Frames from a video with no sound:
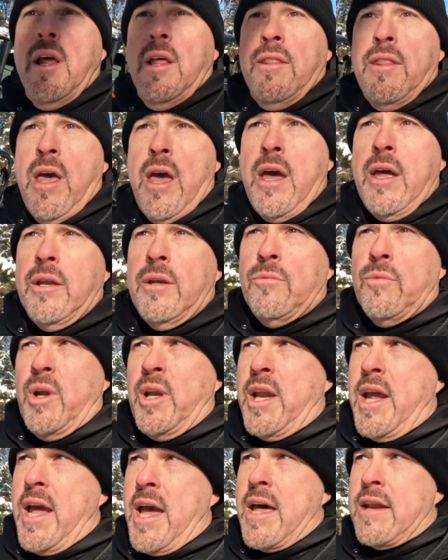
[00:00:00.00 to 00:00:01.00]
that when
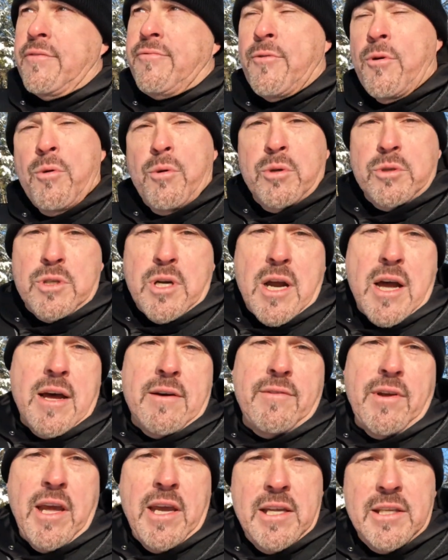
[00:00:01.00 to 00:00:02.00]
they had a 4-wheel
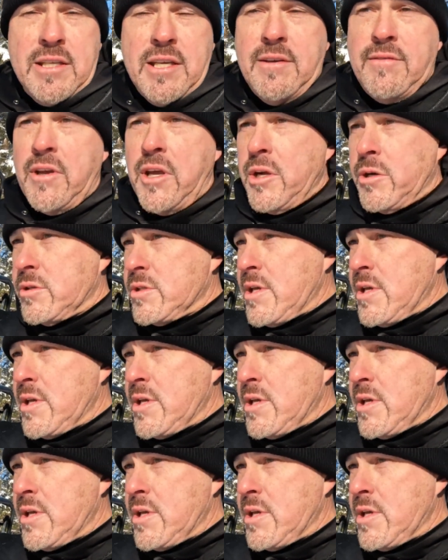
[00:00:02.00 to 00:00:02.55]
drive ATV or